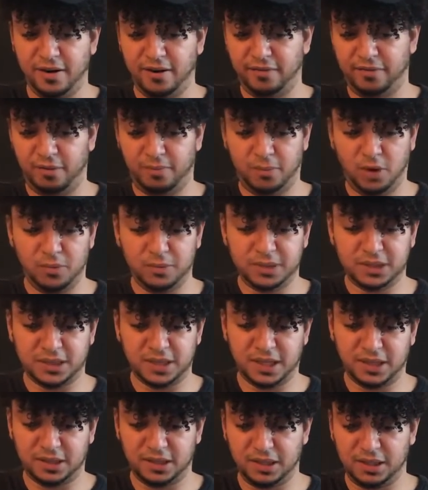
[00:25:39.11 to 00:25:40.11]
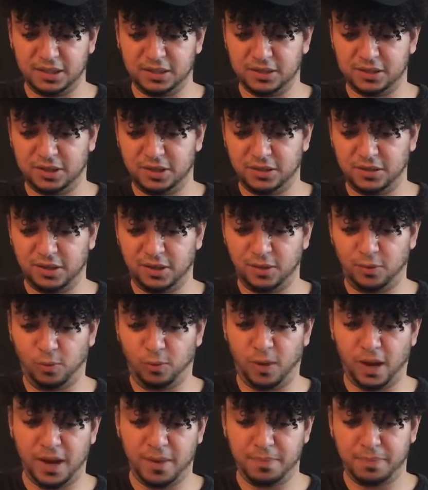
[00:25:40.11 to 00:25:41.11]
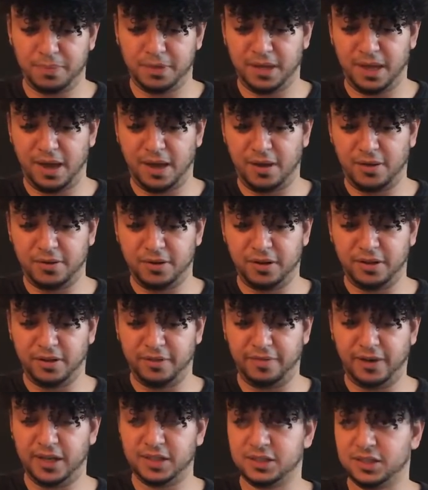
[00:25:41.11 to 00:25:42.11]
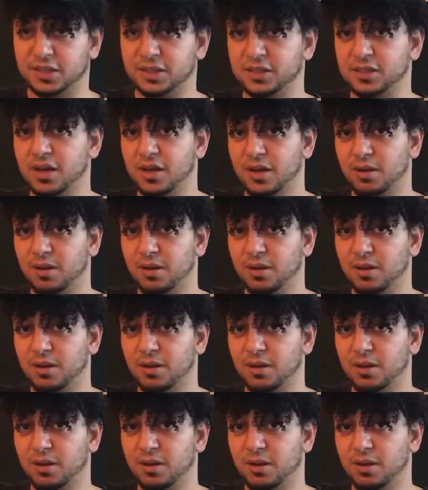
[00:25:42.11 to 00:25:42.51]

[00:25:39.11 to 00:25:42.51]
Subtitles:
for moments like these, so you can wipe down your devices